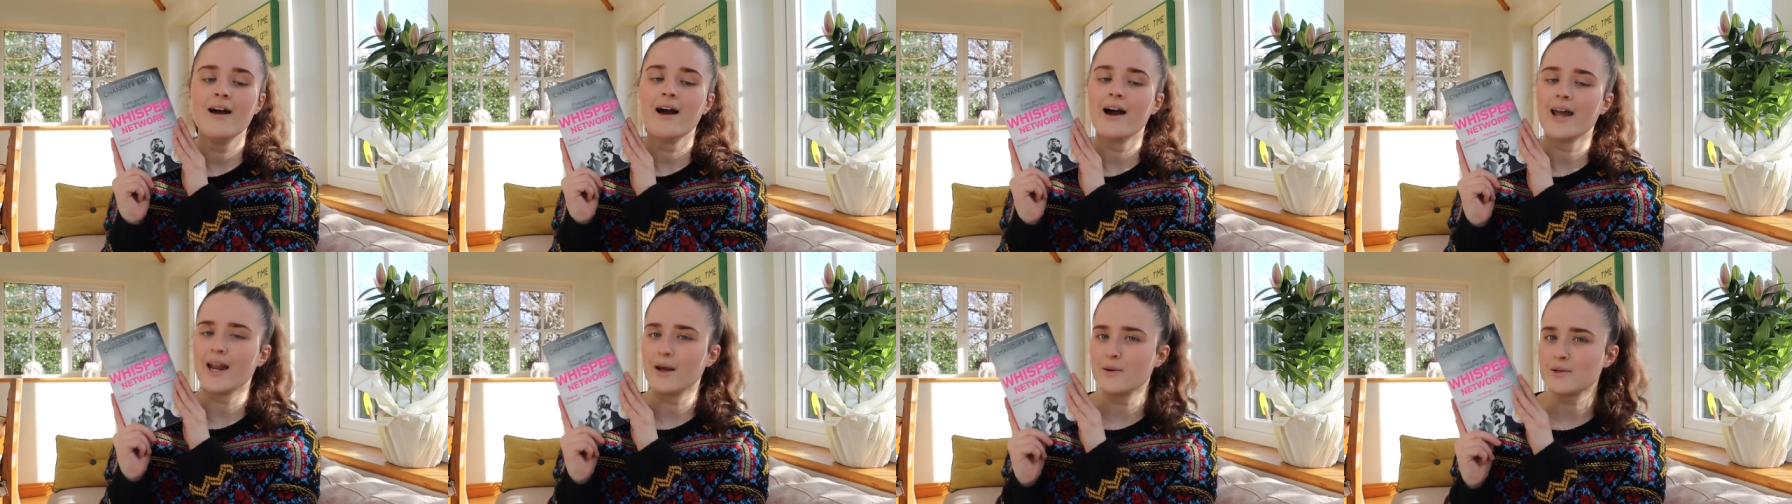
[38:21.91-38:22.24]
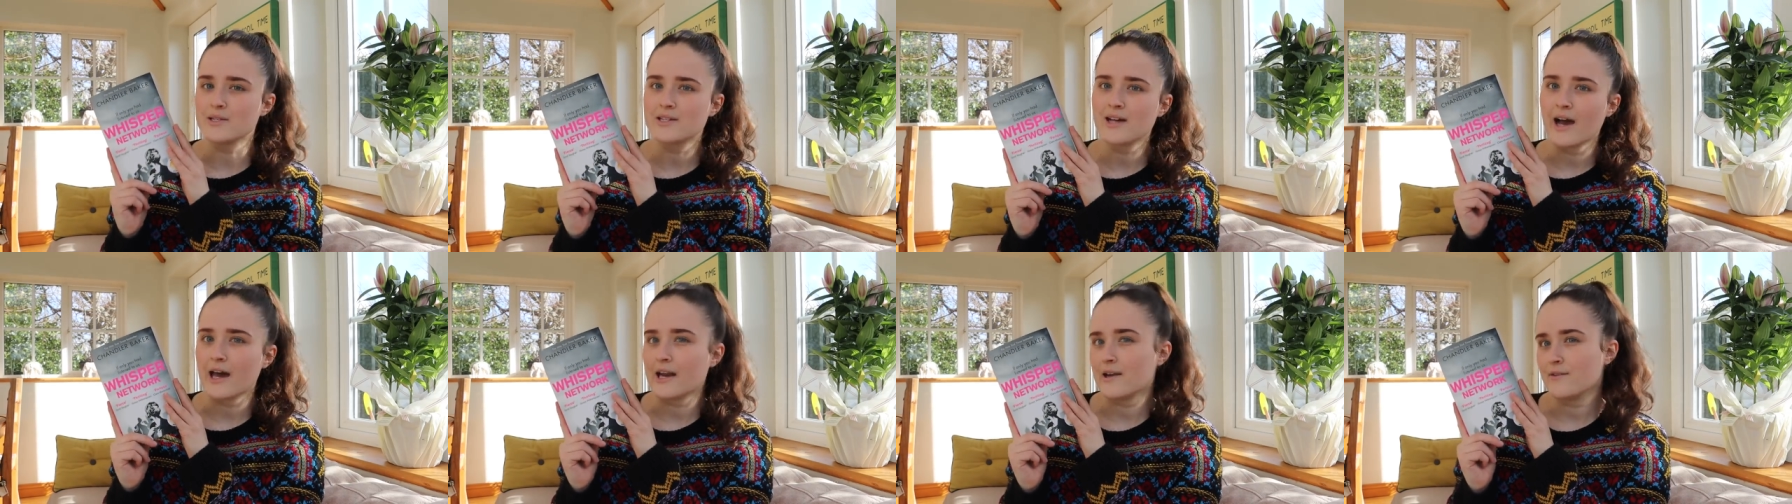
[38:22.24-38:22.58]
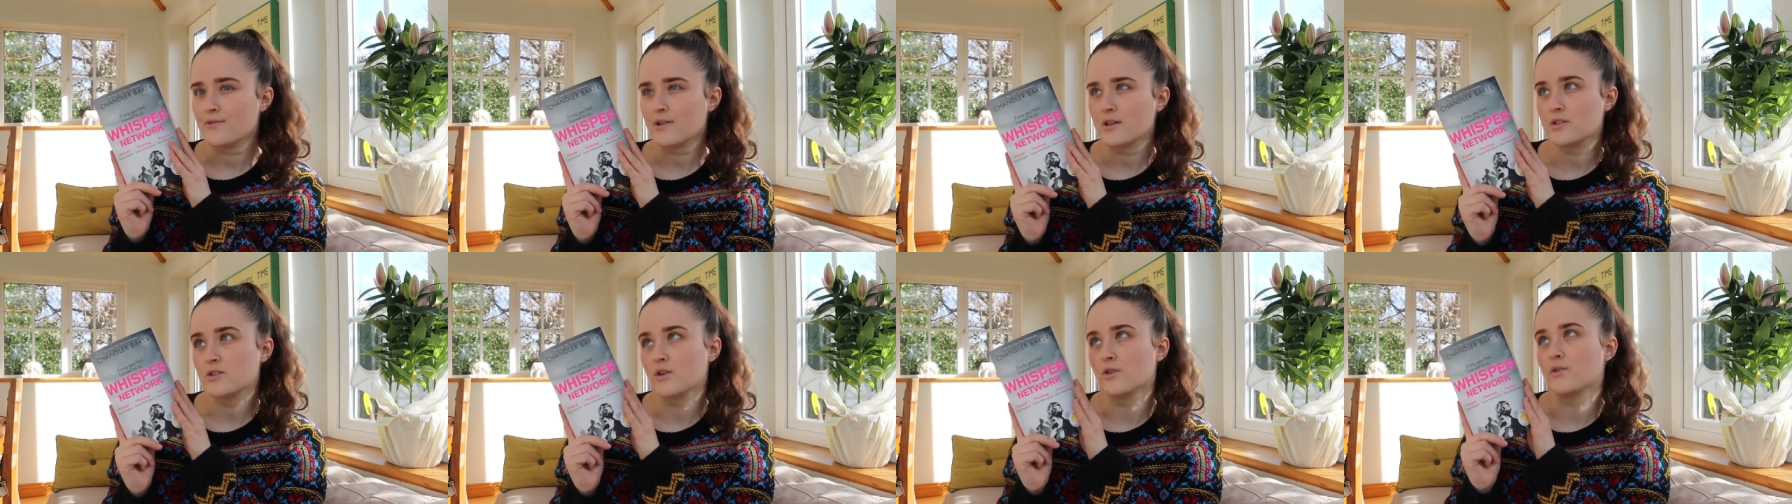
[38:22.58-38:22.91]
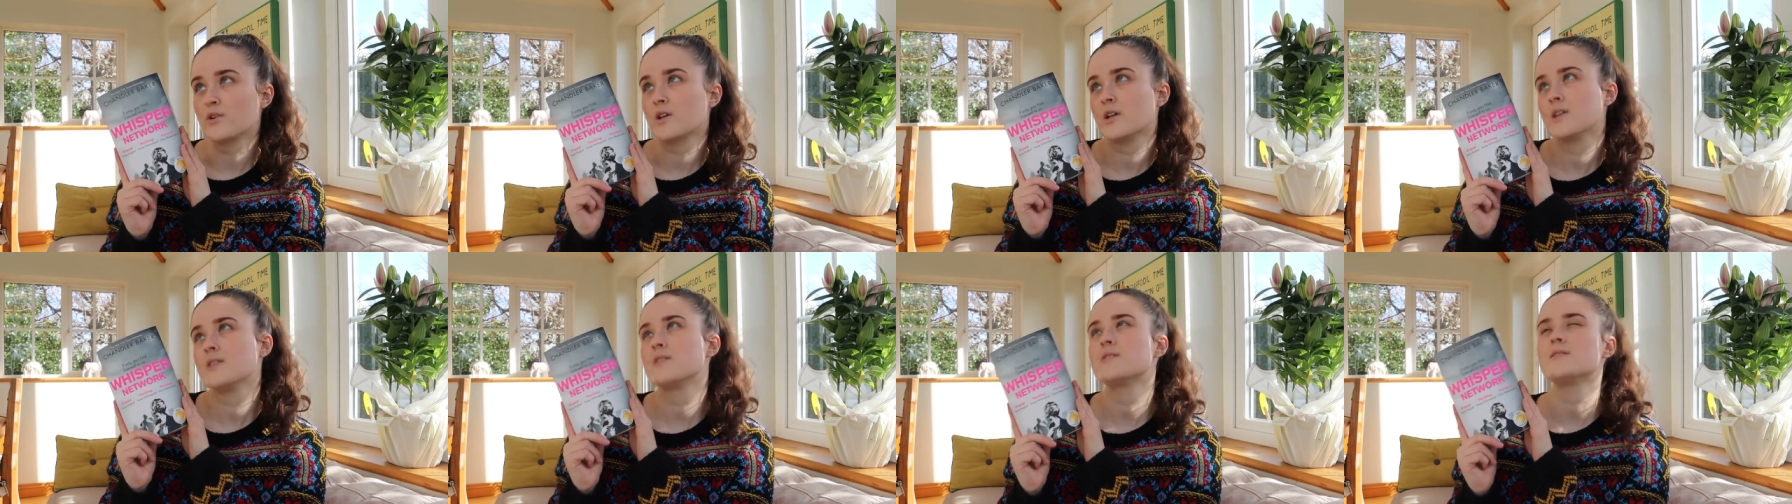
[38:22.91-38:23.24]
And I was kind of sort
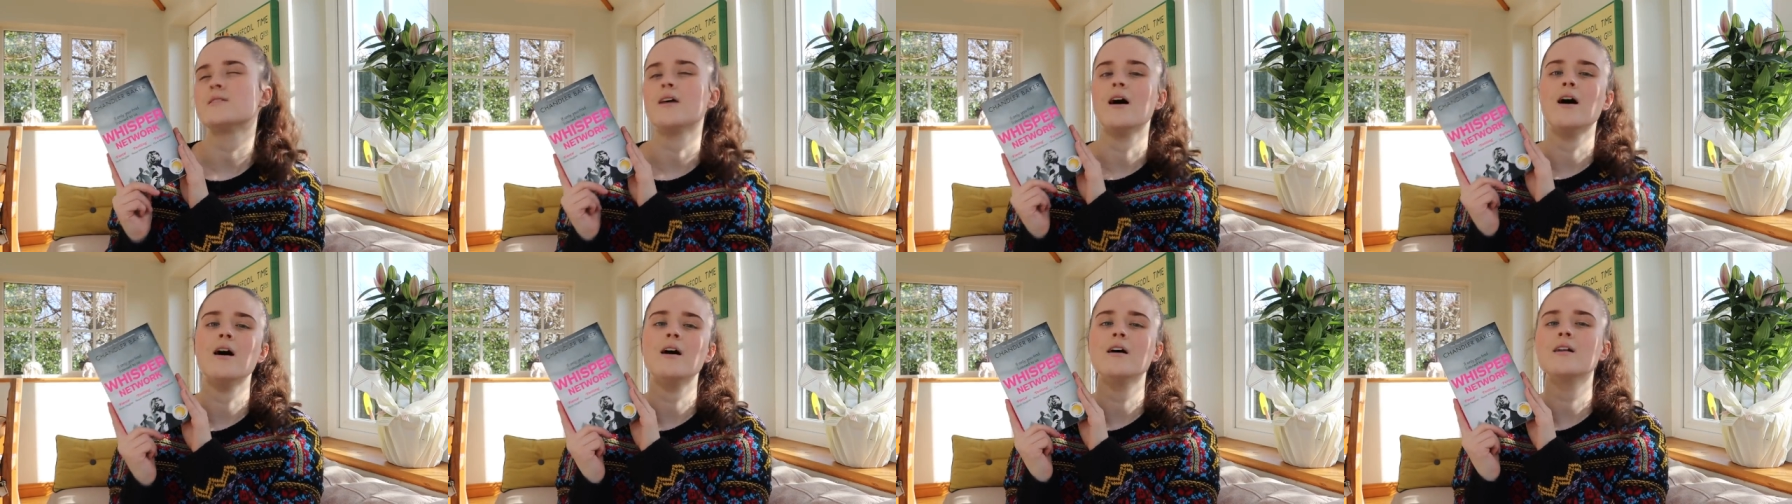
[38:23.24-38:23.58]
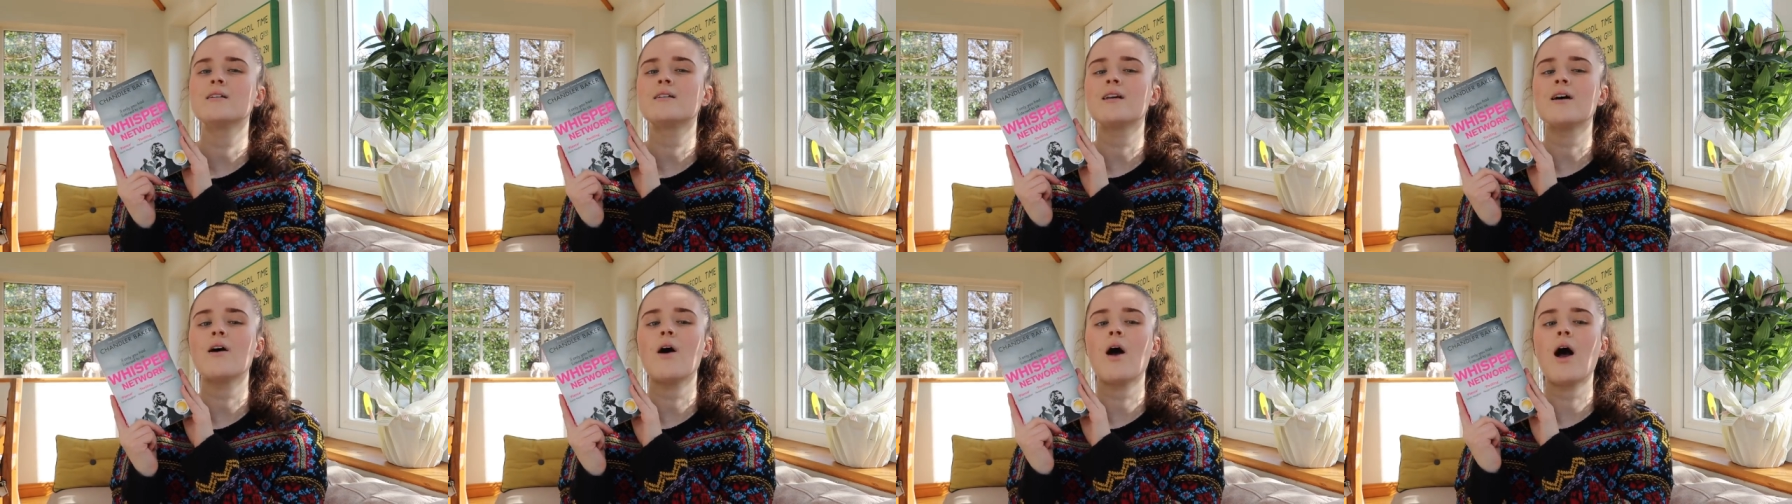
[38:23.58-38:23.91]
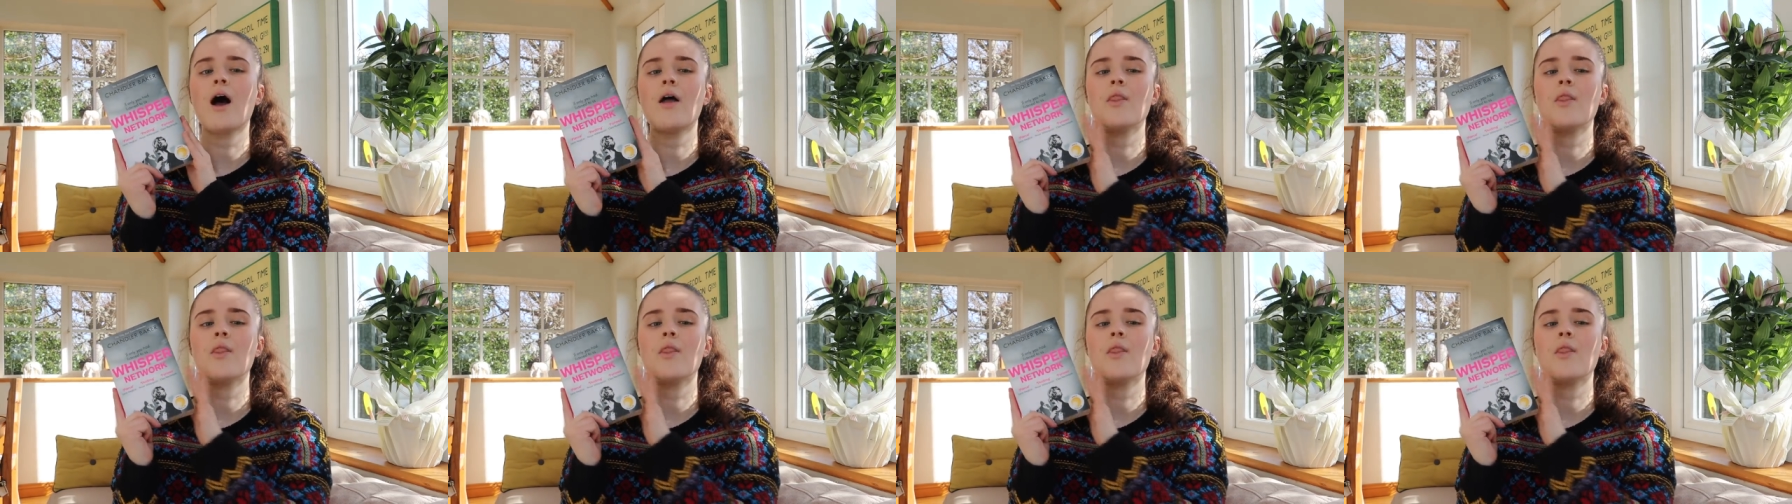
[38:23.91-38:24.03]
of concerned